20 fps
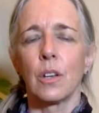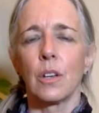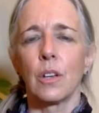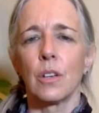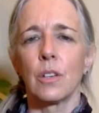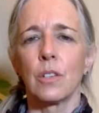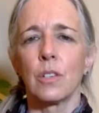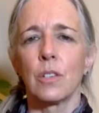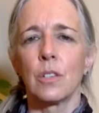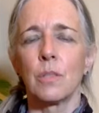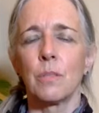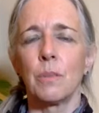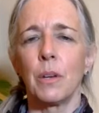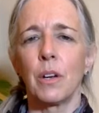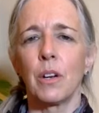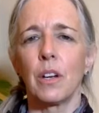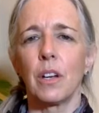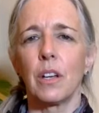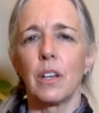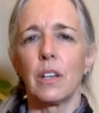
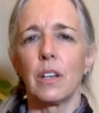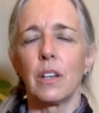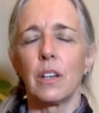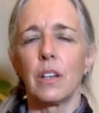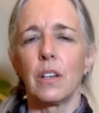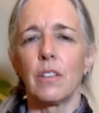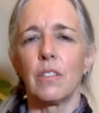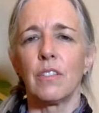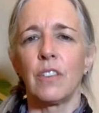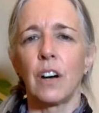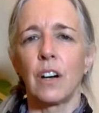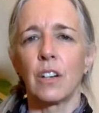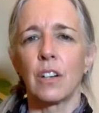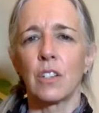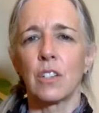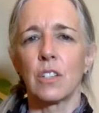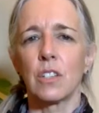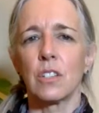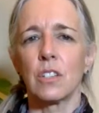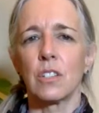spirit
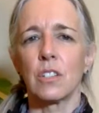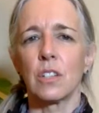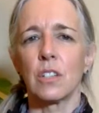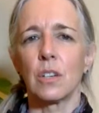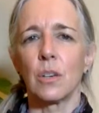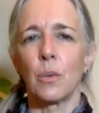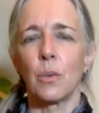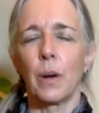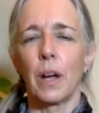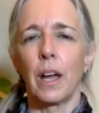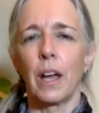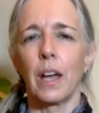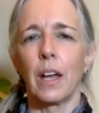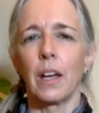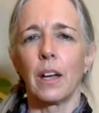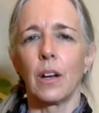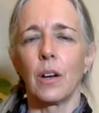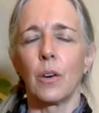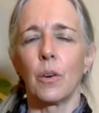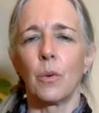functions in a
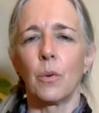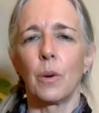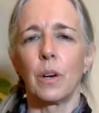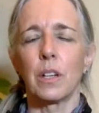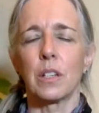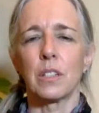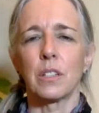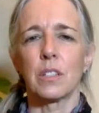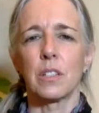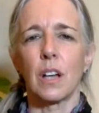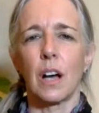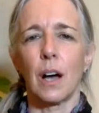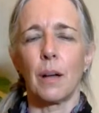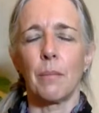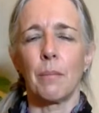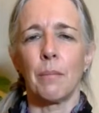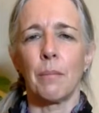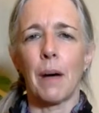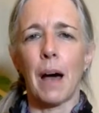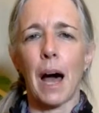way where it's
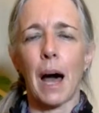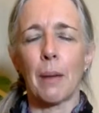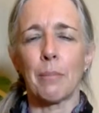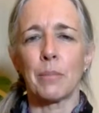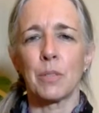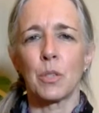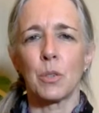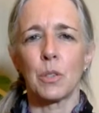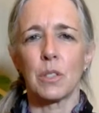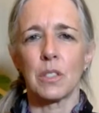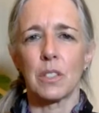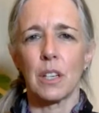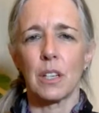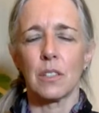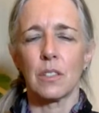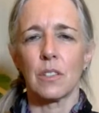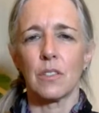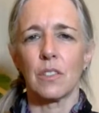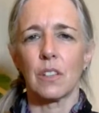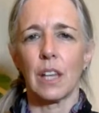not mapped to a
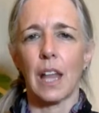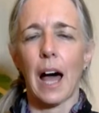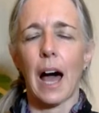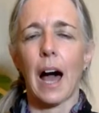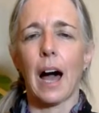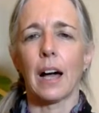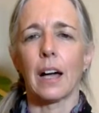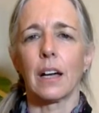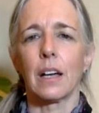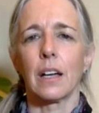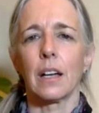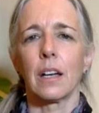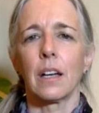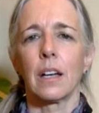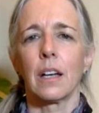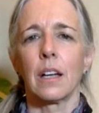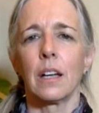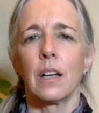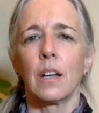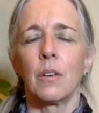sense of lack.
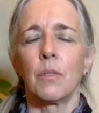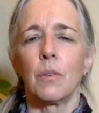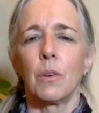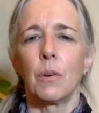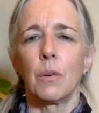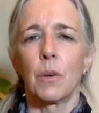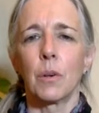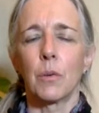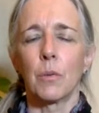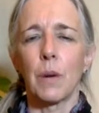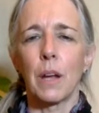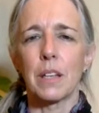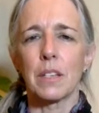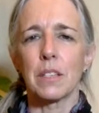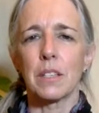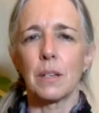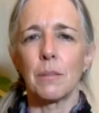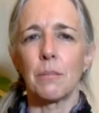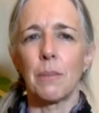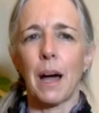We're
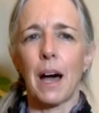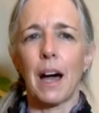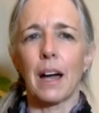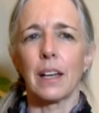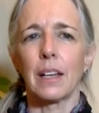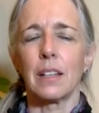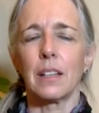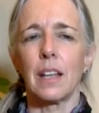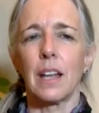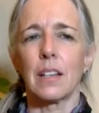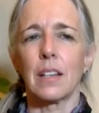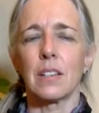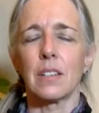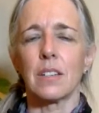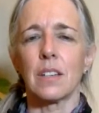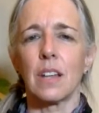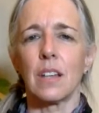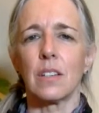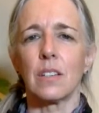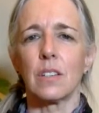resting back in that
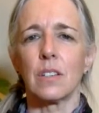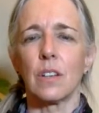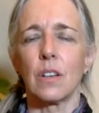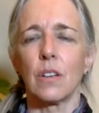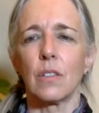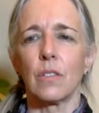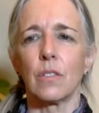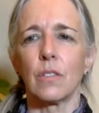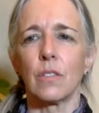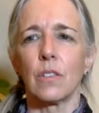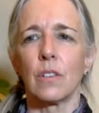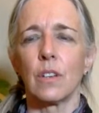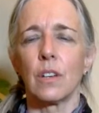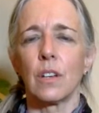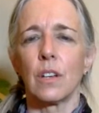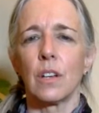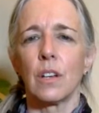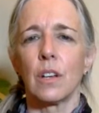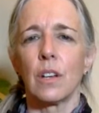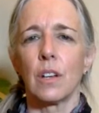sense of
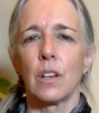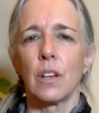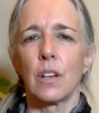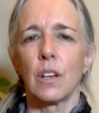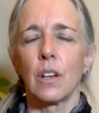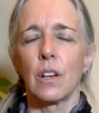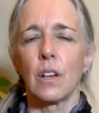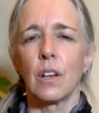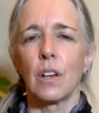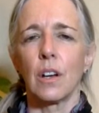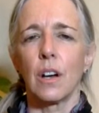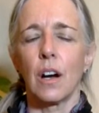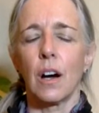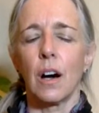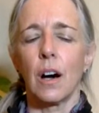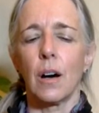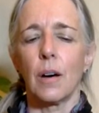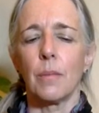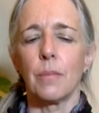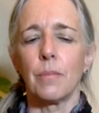
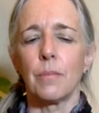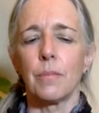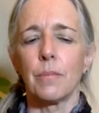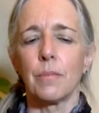um,